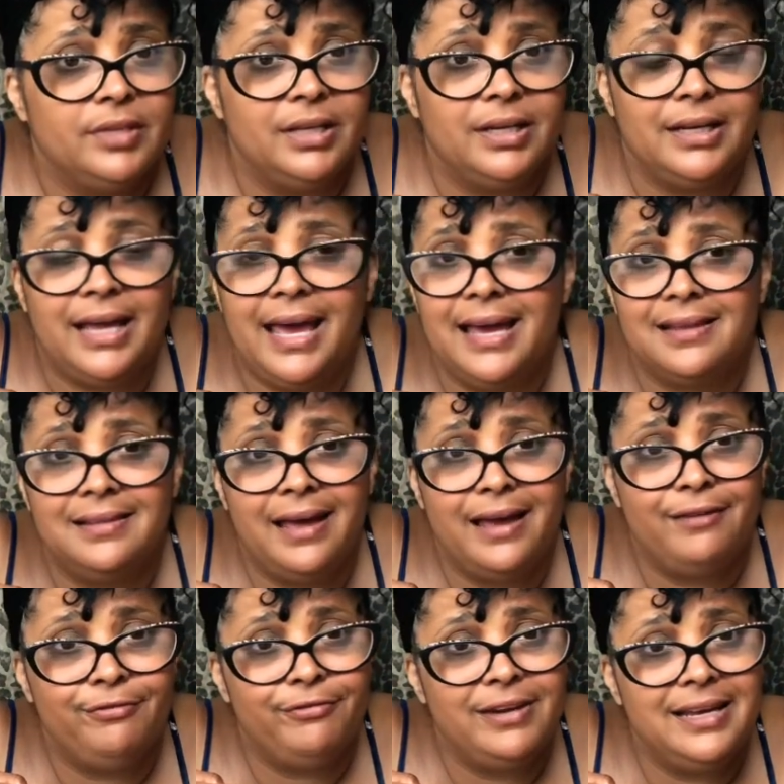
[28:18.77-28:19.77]
and act
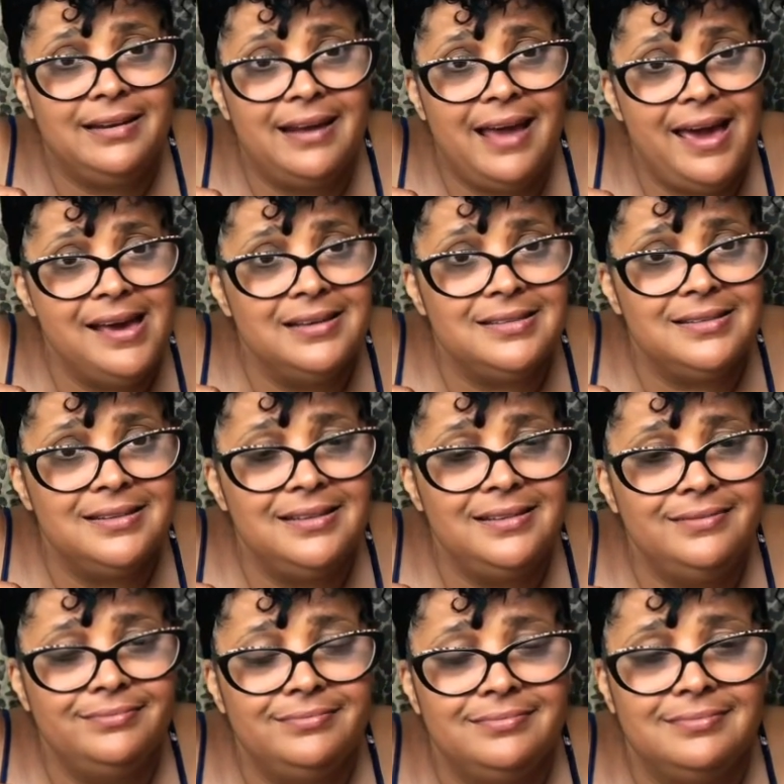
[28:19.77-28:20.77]
like freak
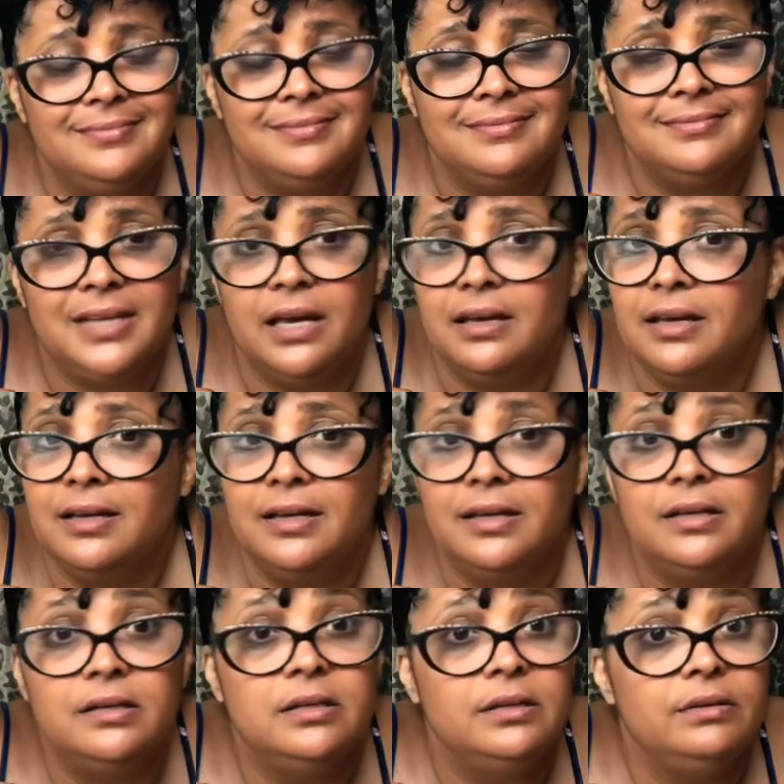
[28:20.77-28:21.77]
nasty.
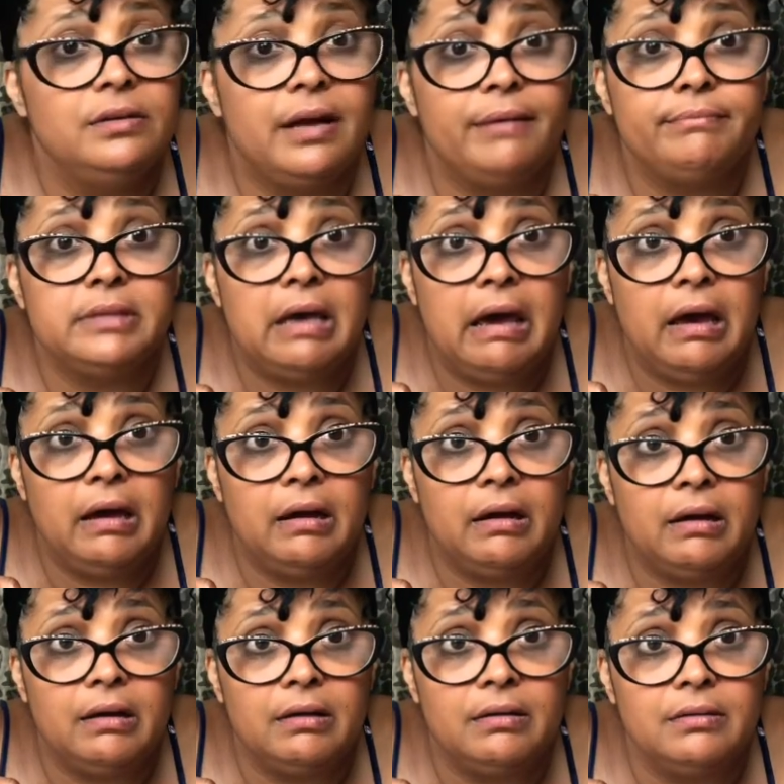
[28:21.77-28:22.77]
Dude, I'm
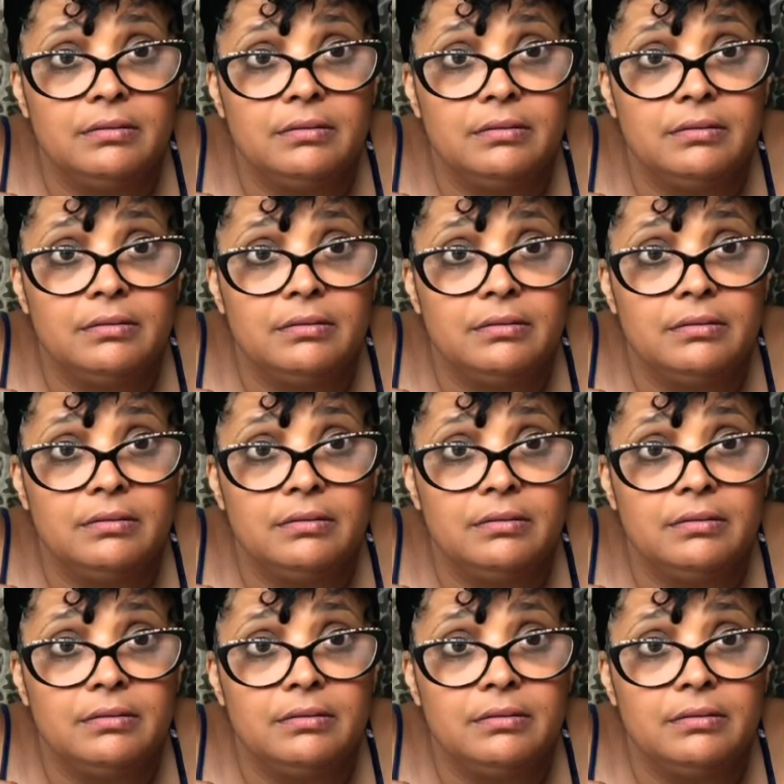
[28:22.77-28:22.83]
tired.